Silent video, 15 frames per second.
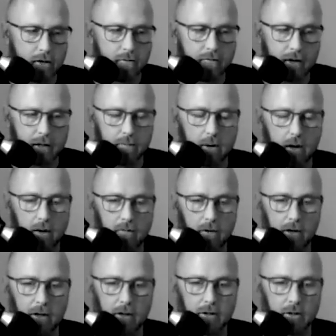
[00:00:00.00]
affect poverty
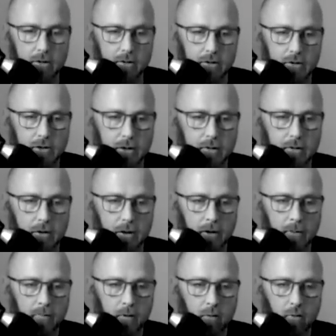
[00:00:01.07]
and exclusion.
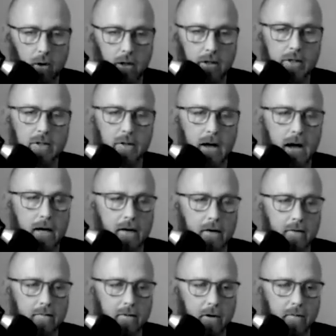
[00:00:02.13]
One is lack
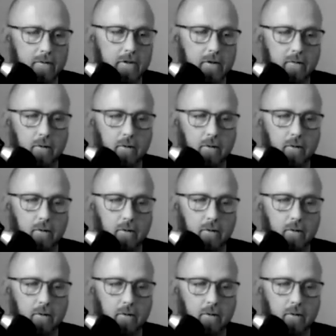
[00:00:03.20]
of civil